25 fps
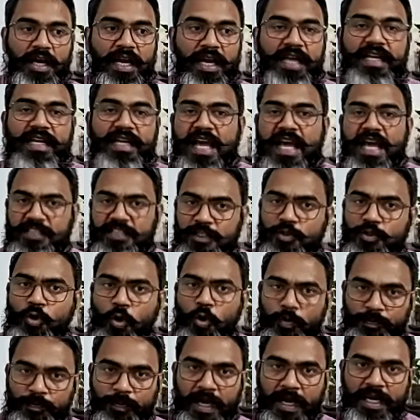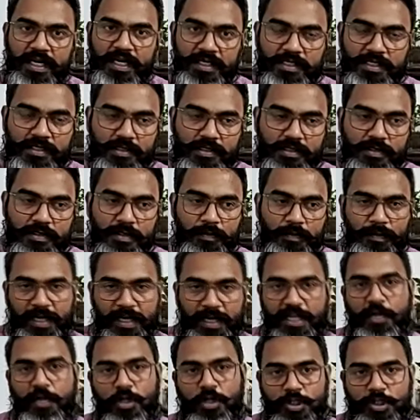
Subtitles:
It has its own merits, but it